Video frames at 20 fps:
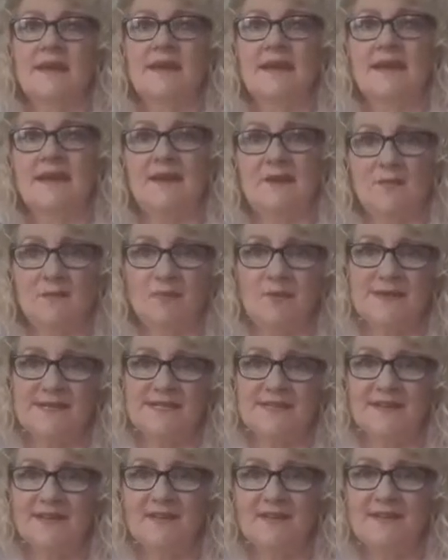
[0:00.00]
Hello boys
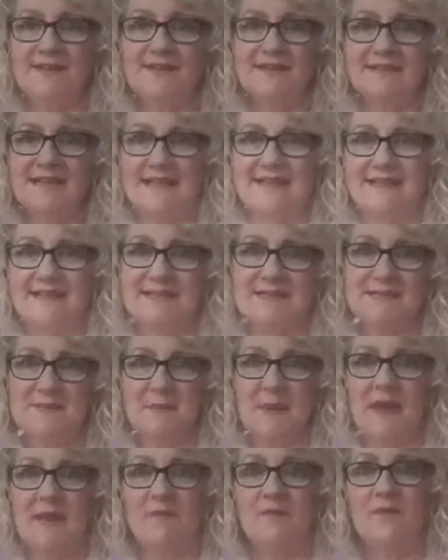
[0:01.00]
and girls, and this is
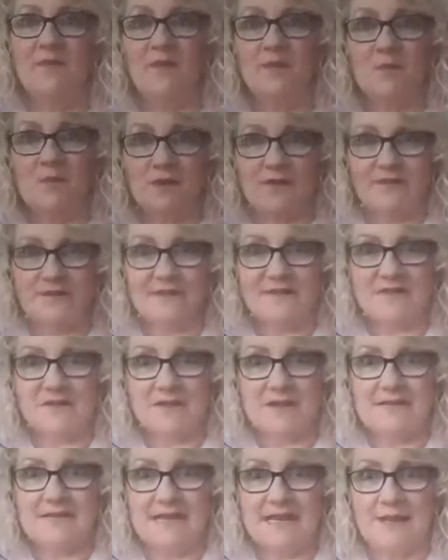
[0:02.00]
Pam from Watches
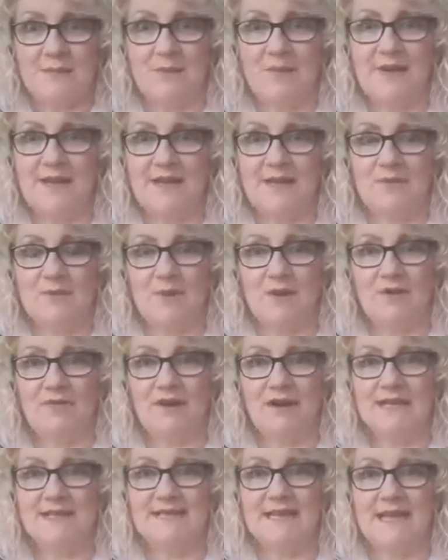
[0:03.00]
Cross Library in
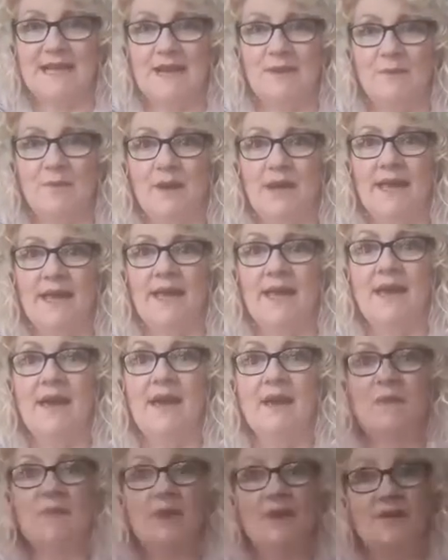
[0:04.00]
Ross in Limerick.
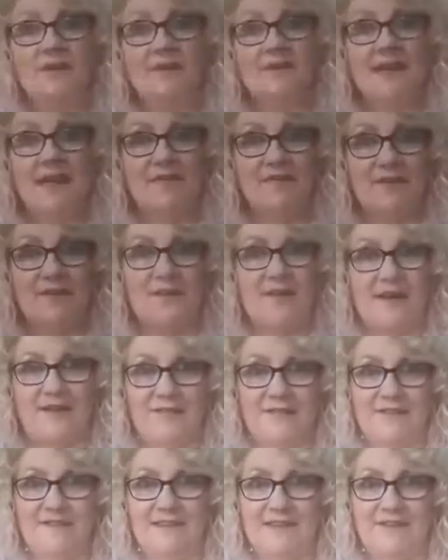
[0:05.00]
We're going to have a craft
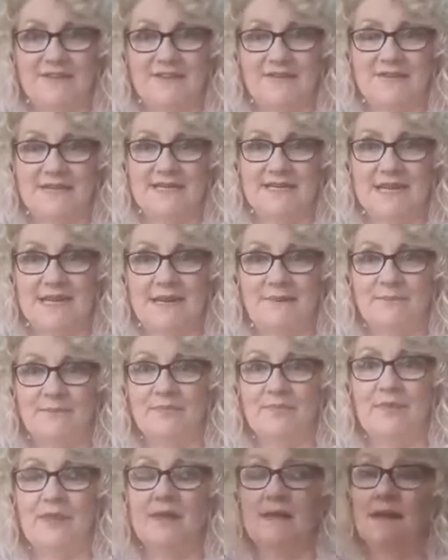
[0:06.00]
session today.
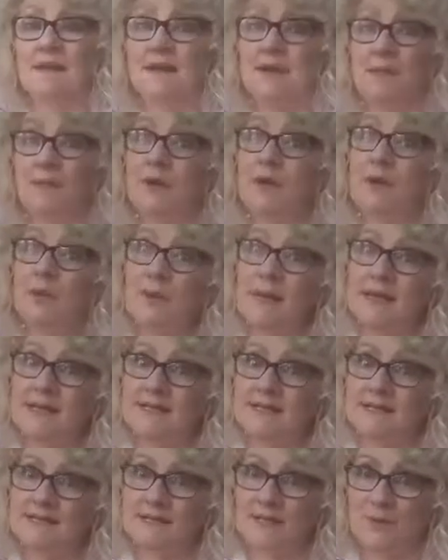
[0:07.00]
Now we know we had
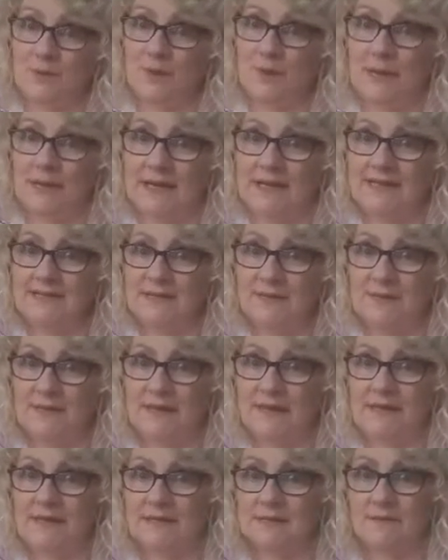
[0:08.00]
snow last
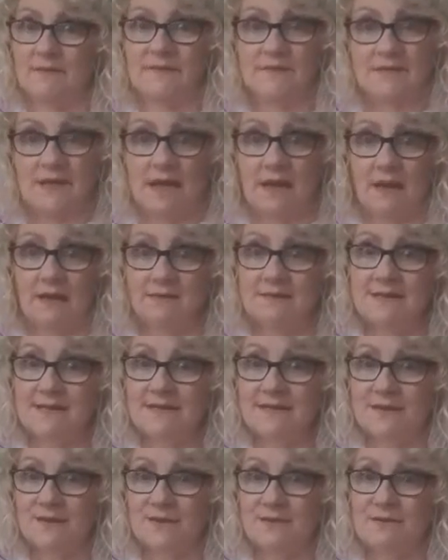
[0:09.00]
week. Some of us got lots of
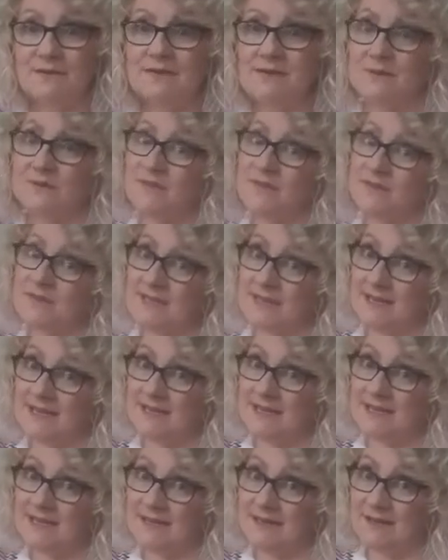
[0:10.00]
snow, some of us didn't
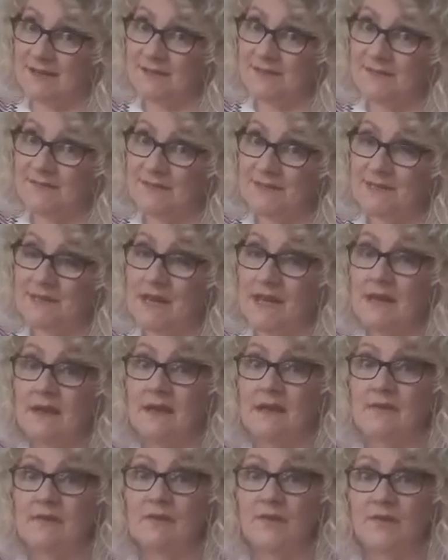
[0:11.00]
get a lot of it.
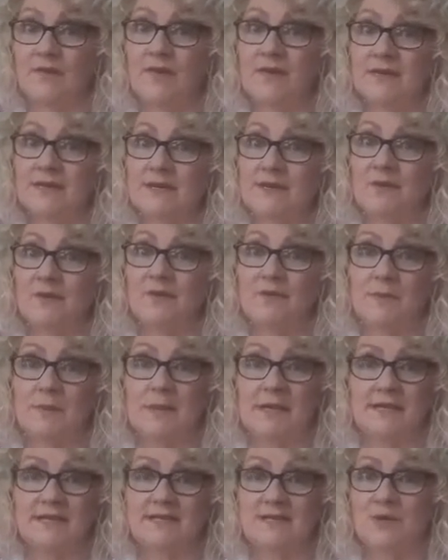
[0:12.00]
So if you got enough to
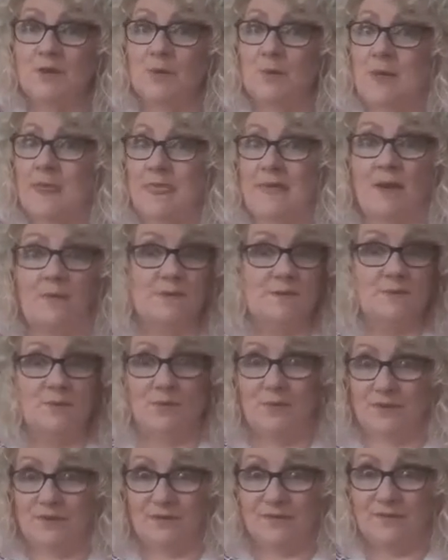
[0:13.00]
build a snowman, that was
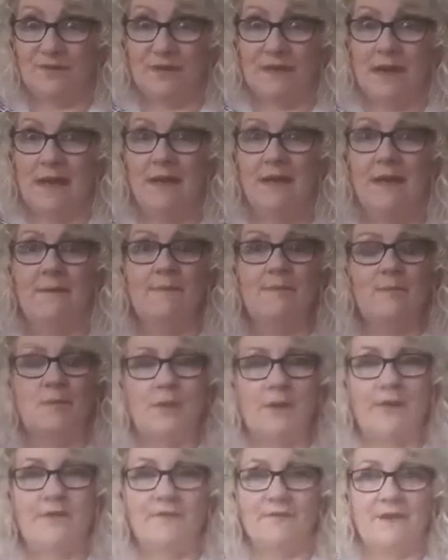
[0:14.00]
wonderful.
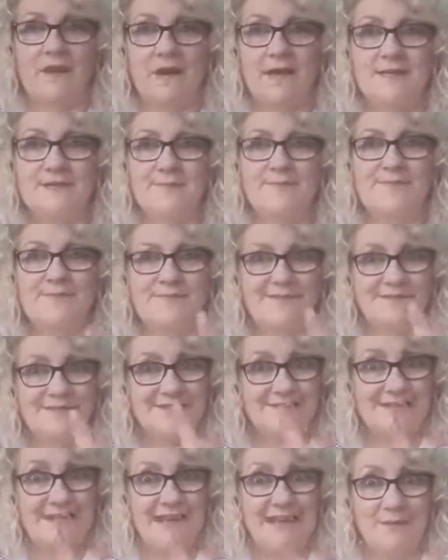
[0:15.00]
But if not,
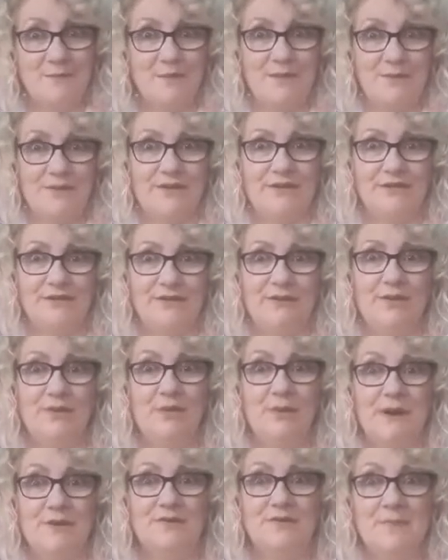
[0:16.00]
today I'm going to show
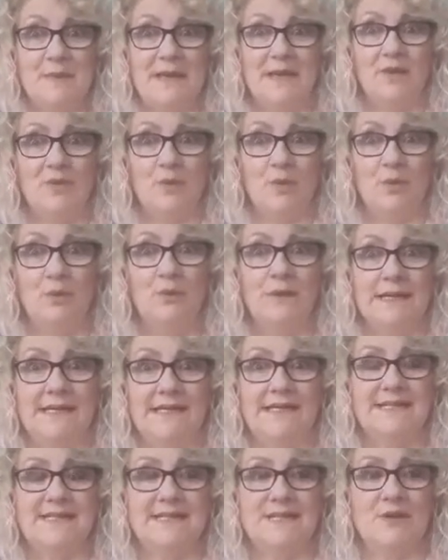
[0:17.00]
you how to make your own
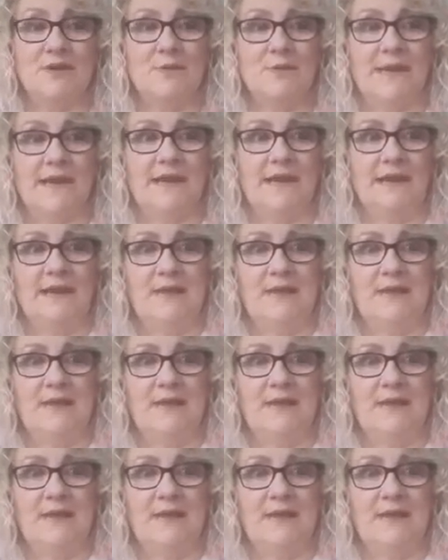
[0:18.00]
little snowman.